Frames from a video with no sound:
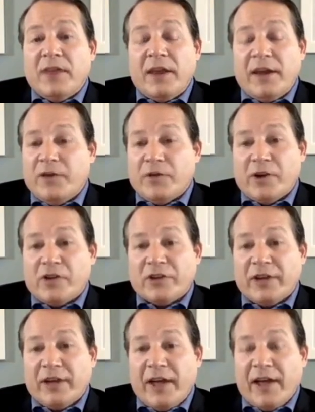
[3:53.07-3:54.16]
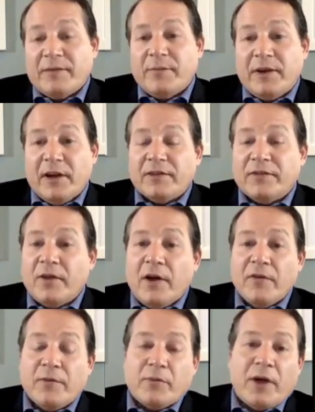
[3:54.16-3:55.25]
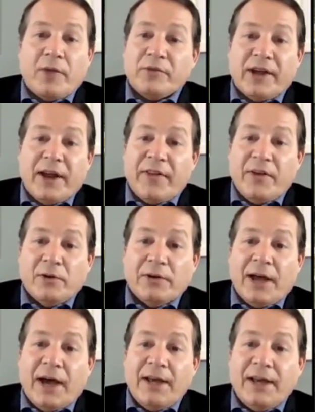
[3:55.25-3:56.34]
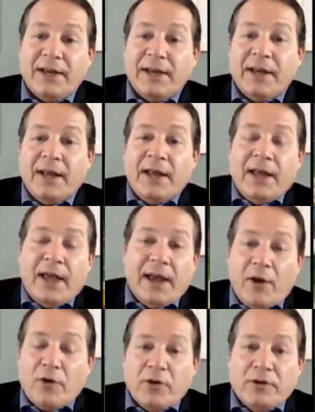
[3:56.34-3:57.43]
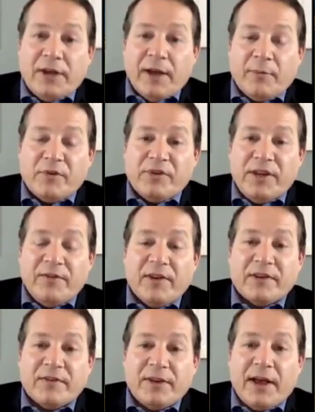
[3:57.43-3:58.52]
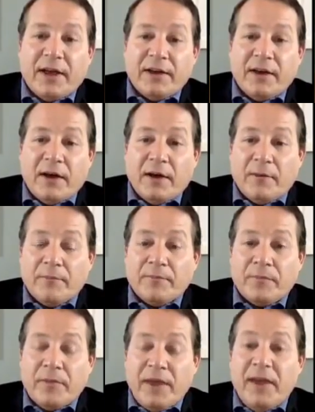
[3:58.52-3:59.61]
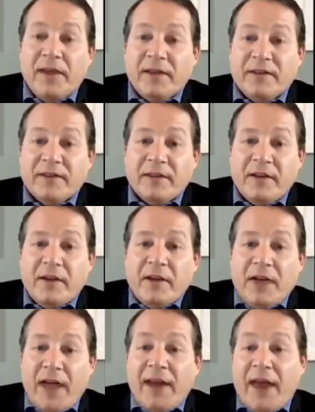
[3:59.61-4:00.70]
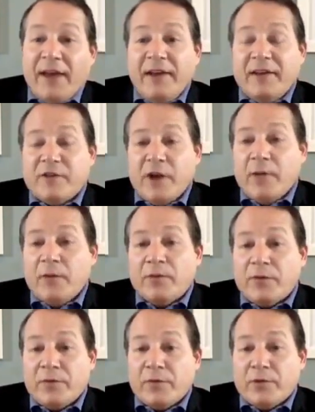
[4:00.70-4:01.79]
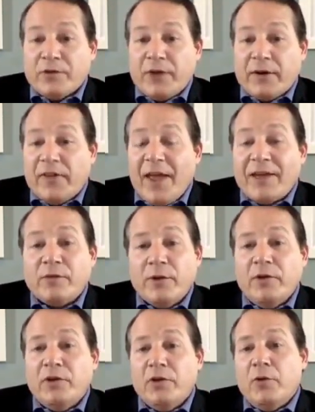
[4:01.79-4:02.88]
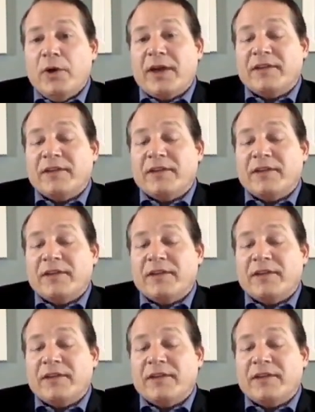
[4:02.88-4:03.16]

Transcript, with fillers: than he traditionally has because of, of the problems they had on the O line and and how good Tampa's defensive line um, is. And and he scrambled for the first down, and that's what you do